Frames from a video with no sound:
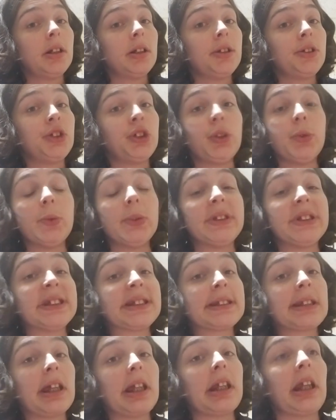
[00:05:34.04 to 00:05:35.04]
She was
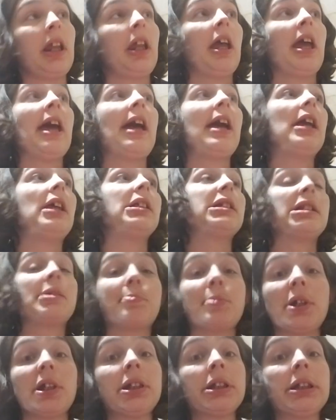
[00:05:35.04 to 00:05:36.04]
just like, hey, this
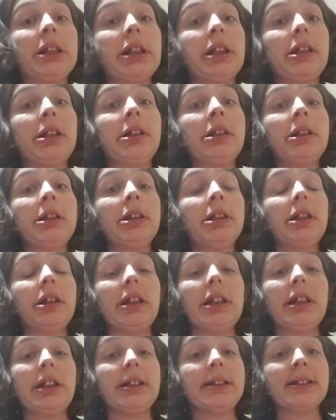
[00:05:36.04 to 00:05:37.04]
person
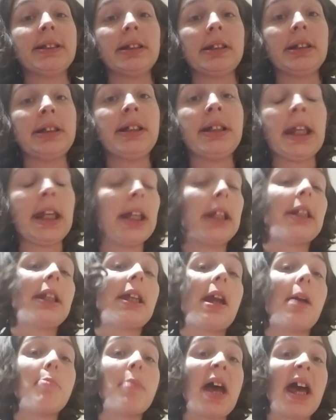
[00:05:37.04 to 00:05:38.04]
is handing
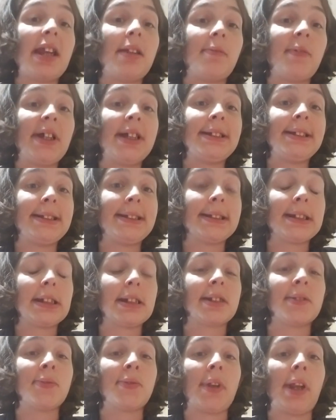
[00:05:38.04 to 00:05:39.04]
out bad advice to
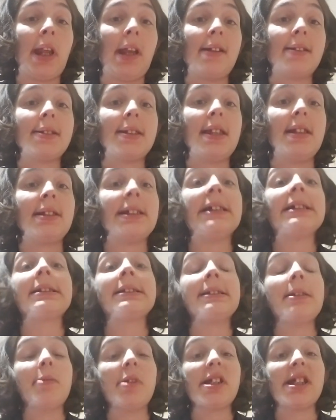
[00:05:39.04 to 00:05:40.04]
schizophrenics. And that is
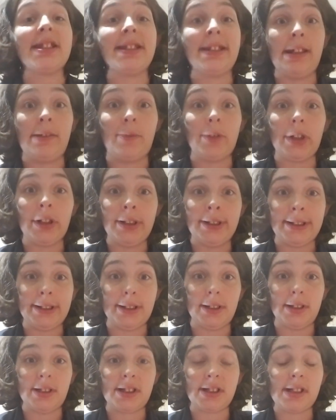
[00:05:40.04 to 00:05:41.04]
something I take very
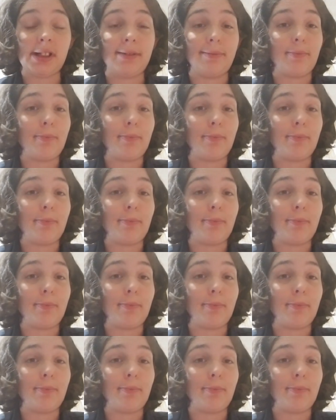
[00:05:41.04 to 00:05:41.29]
seriously.